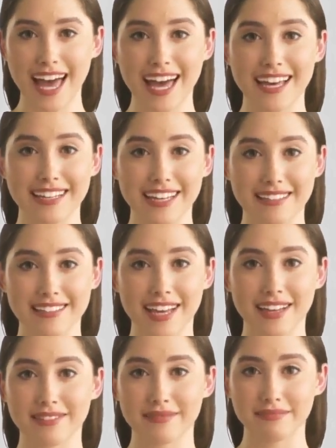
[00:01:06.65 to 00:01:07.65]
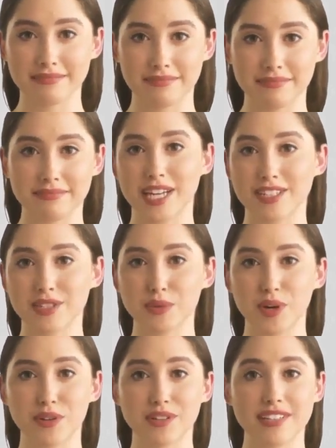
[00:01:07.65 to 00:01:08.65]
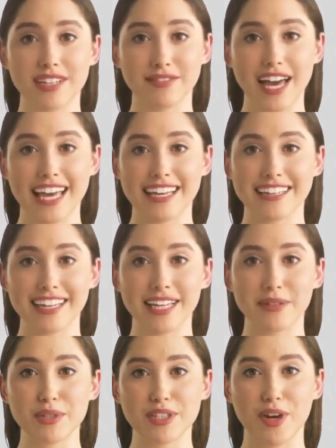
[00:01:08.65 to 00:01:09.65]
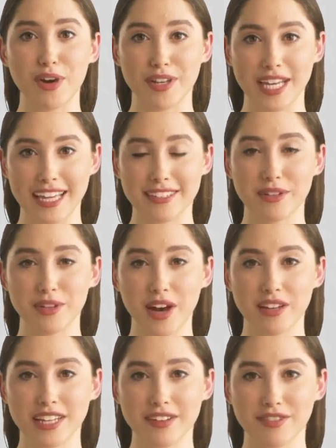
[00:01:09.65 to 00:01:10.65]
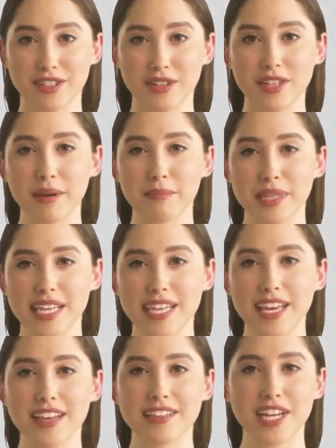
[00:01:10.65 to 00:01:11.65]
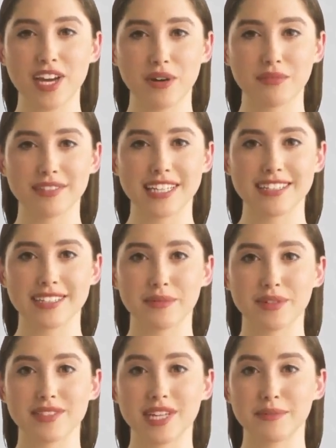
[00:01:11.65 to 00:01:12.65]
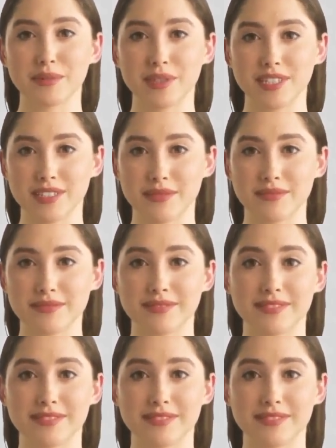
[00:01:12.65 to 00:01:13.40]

And it's nuts, because you won't receive anything in return as they're not the official company that owns the Exipure supplement.